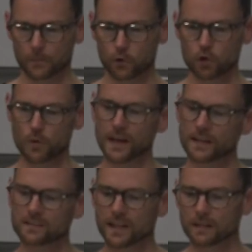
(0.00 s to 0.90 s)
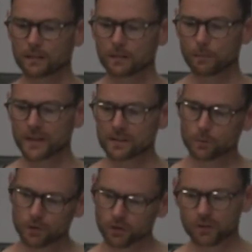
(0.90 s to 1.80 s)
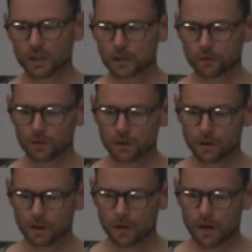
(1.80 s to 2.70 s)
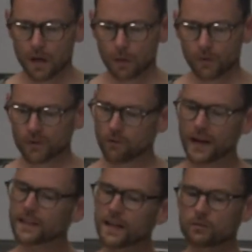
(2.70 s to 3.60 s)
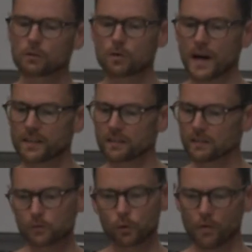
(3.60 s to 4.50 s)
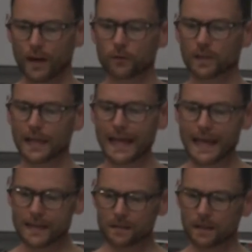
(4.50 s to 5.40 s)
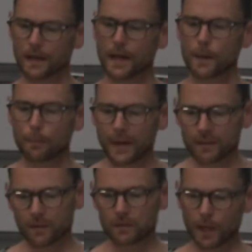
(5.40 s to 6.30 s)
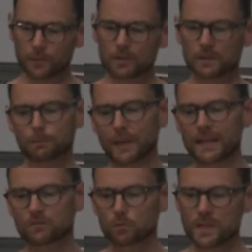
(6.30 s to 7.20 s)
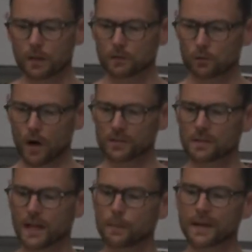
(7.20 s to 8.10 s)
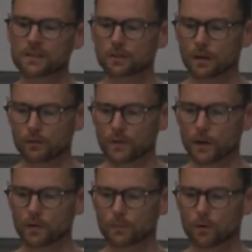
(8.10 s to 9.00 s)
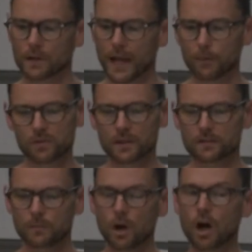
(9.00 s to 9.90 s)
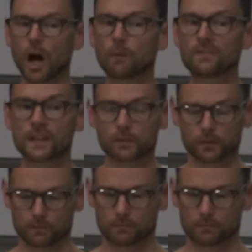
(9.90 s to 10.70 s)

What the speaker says: To a great extent, the mission was successful, but the financial crisis in 2008 made the debt-based reconstruction dimension of neoliberal capitalism obvious.